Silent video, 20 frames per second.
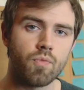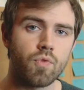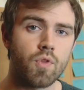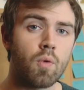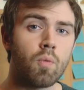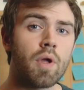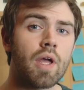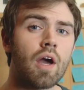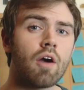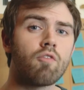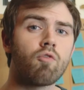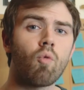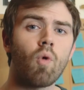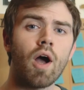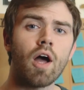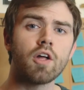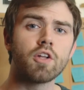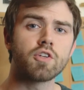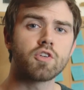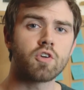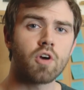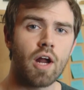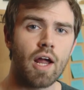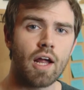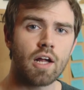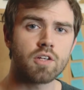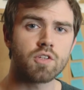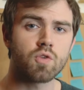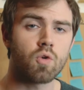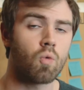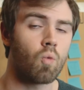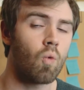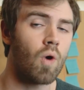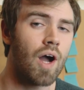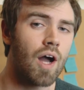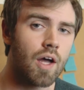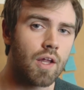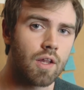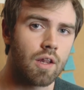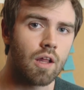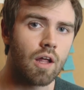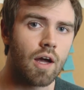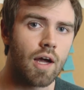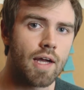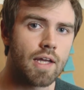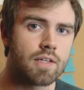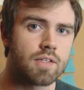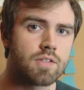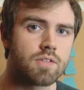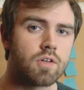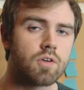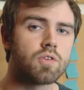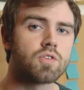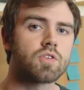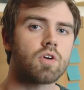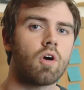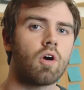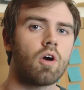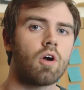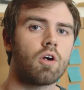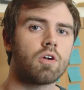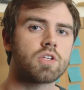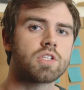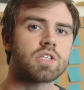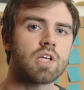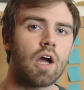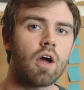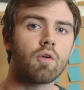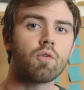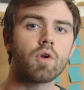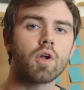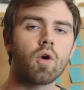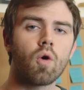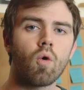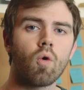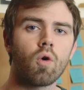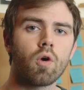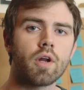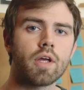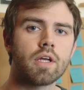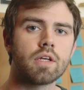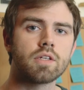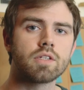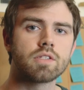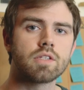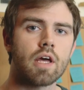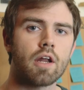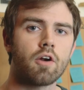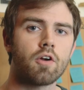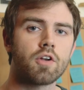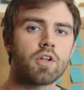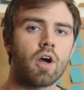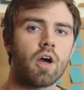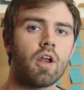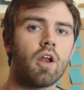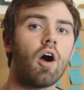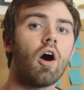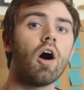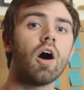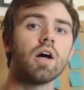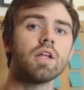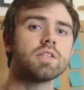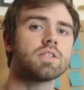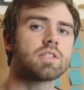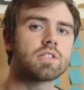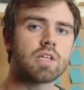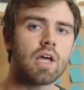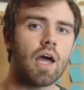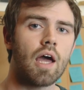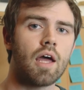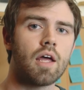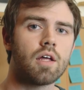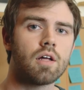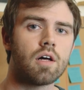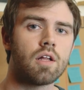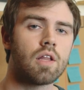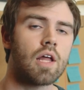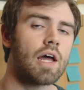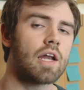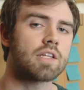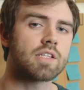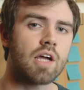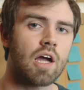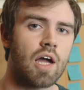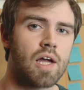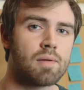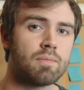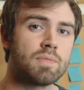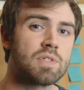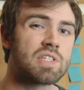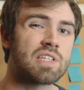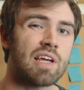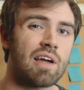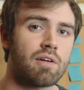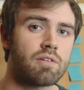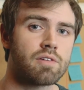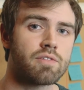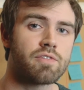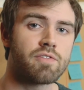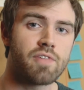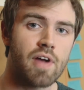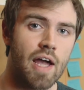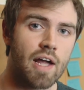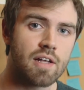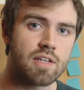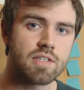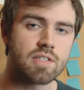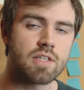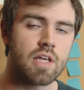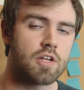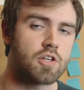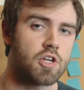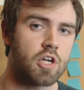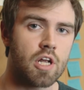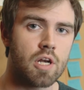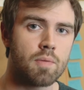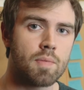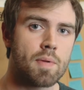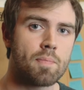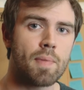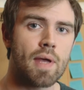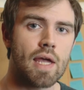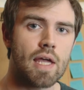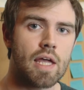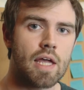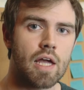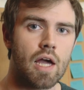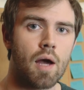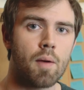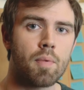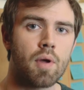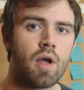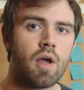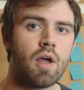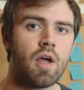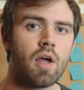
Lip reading: Then we have wild tracks or wild lines. Those are sound recordings that are done on set. A lot of times sound effects that you're going to be picking up